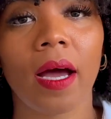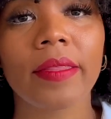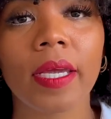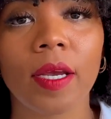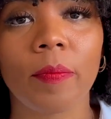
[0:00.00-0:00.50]

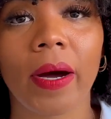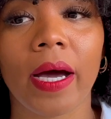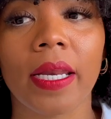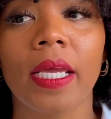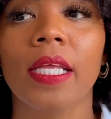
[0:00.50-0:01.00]
other
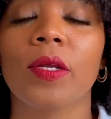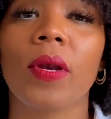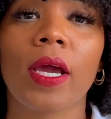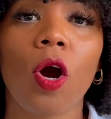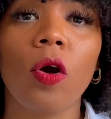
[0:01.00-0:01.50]
earpod, they were
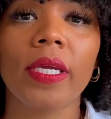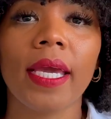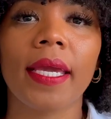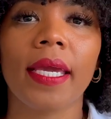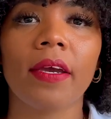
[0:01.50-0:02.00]
like, oh
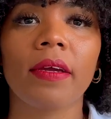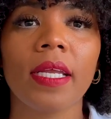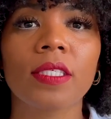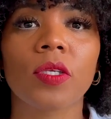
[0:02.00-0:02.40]
yeah, here it is.